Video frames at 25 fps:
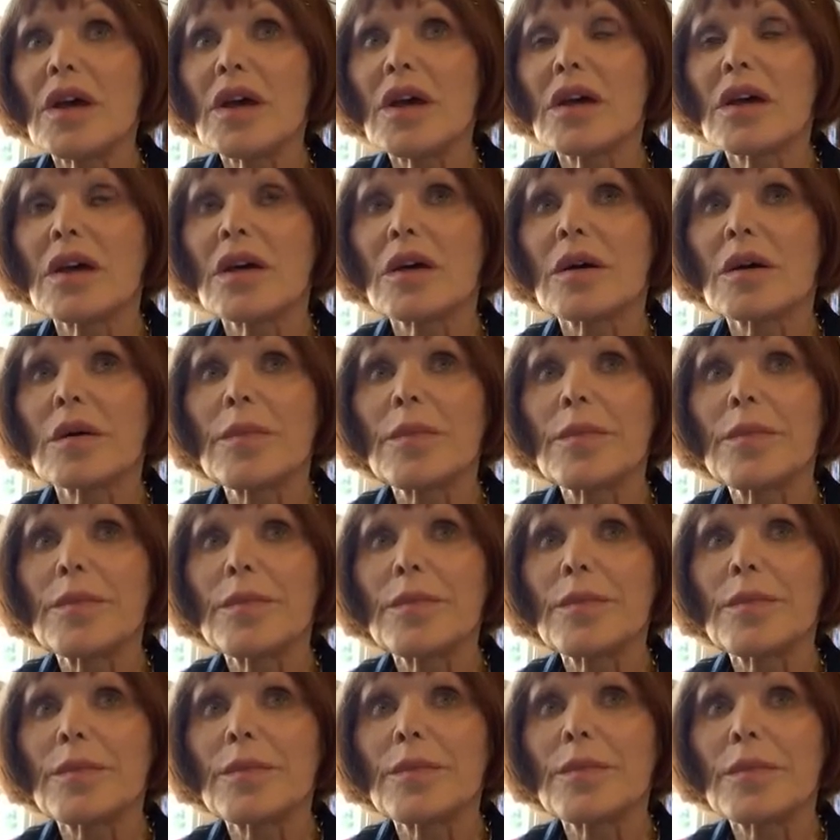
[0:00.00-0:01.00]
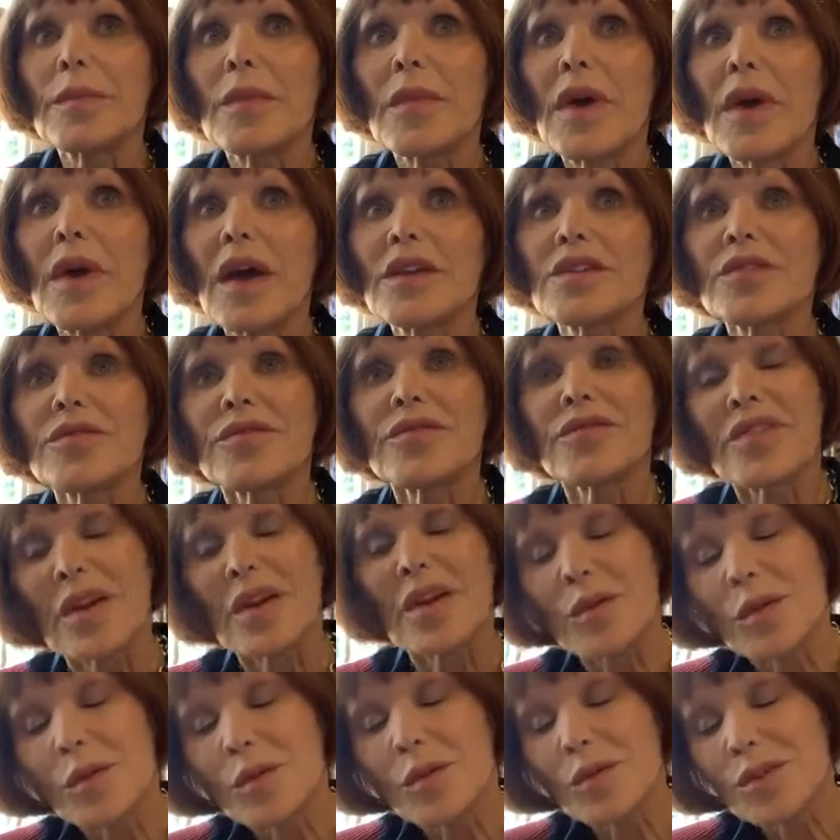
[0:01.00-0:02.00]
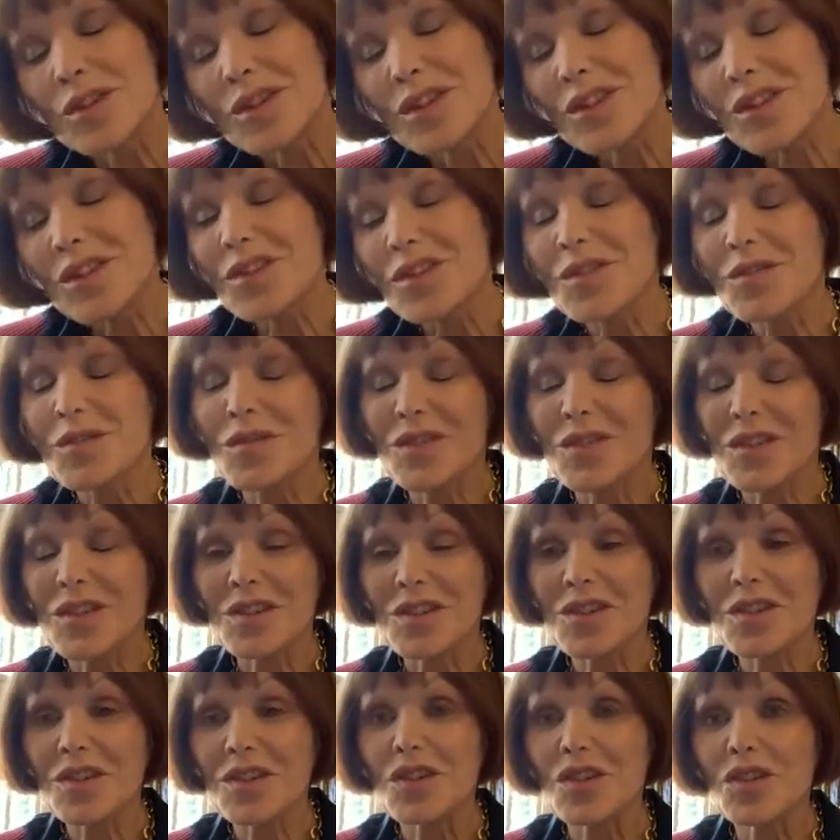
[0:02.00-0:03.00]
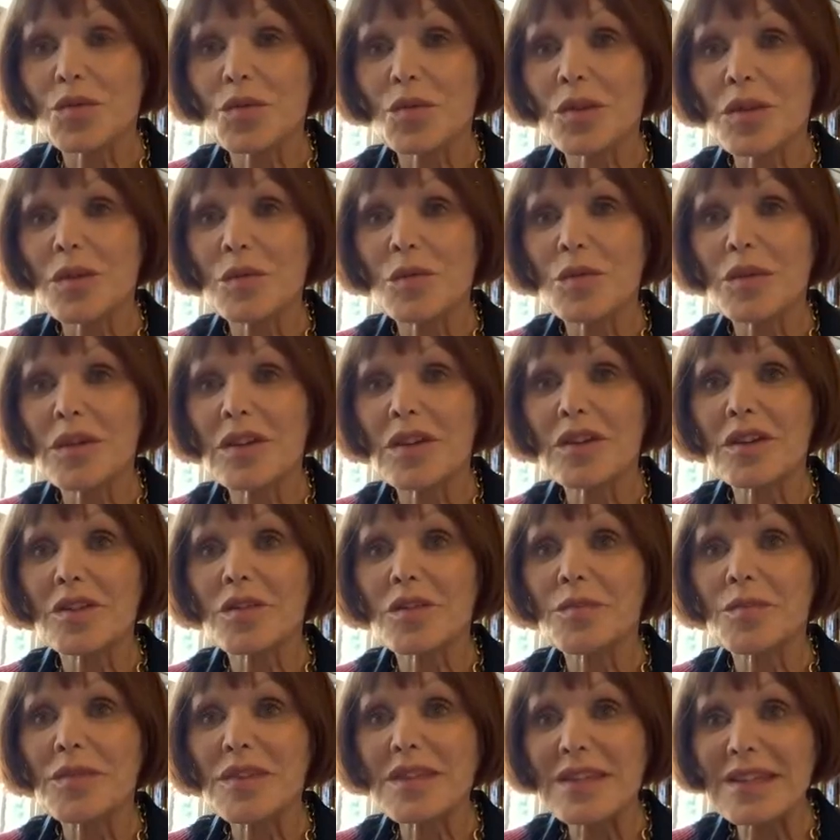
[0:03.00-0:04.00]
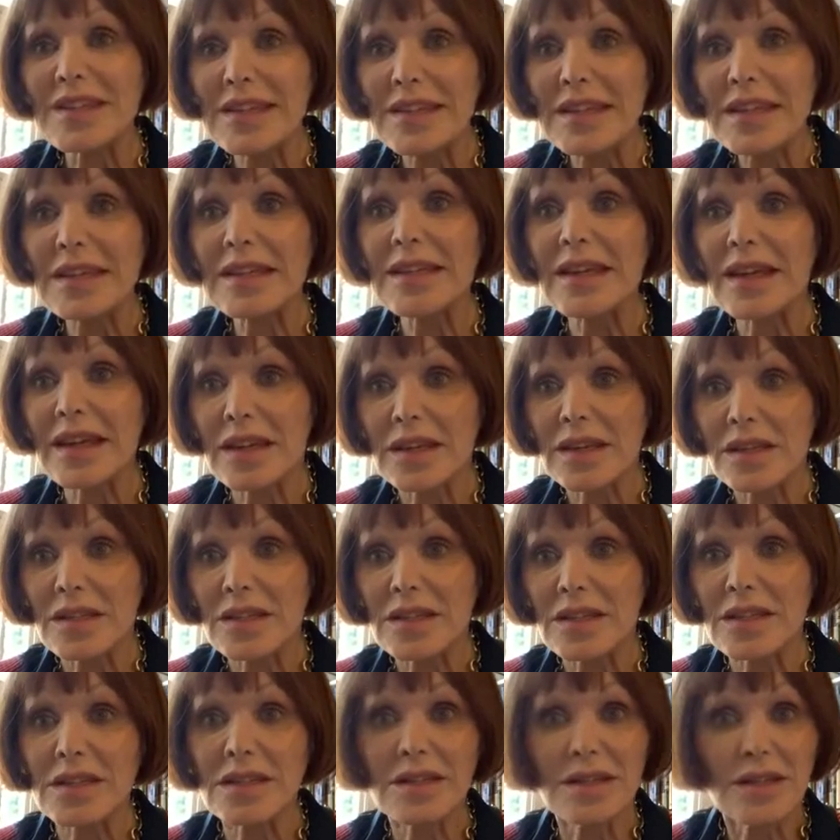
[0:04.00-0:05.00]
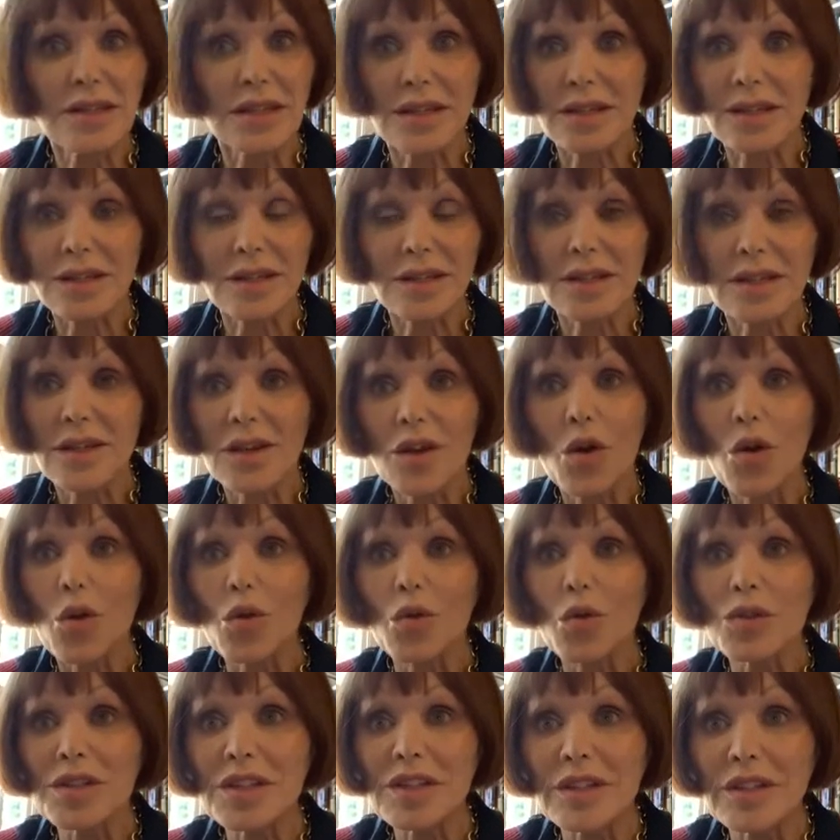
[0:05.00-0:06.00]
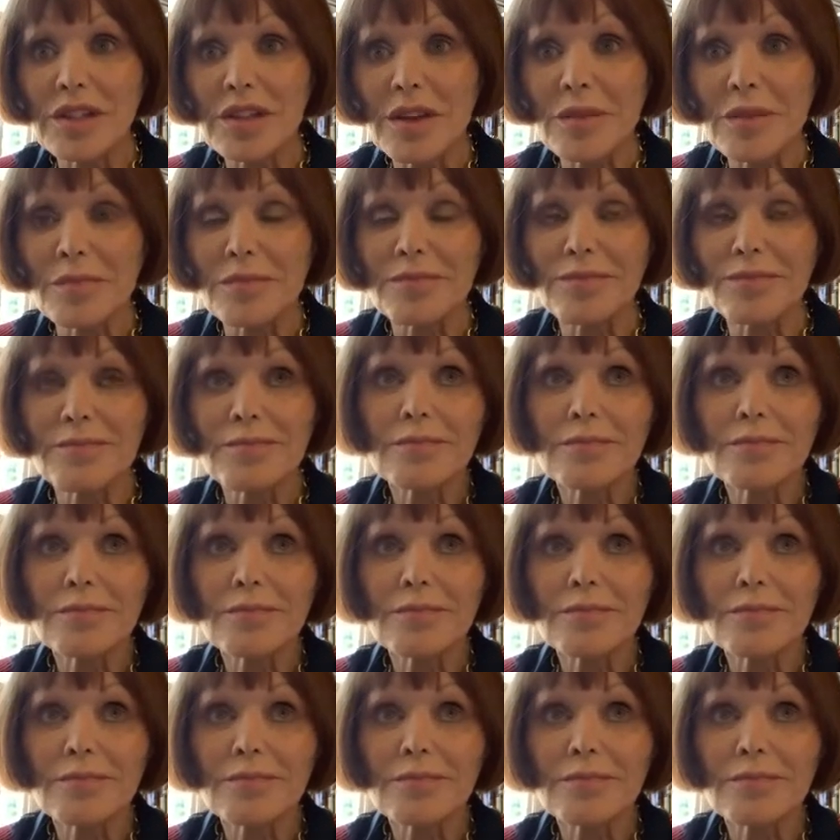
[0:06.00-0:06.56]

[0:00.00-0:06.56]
And in fact, we were a disadvantage. We could be seen as holding them.